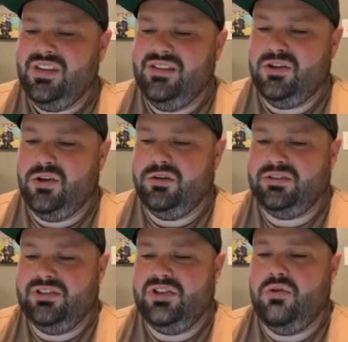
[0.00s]
So
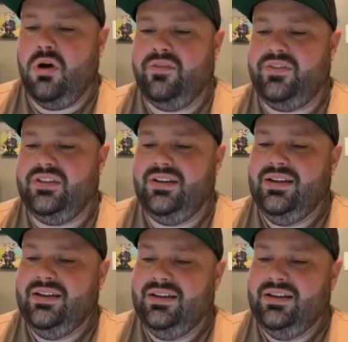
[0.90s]
too often,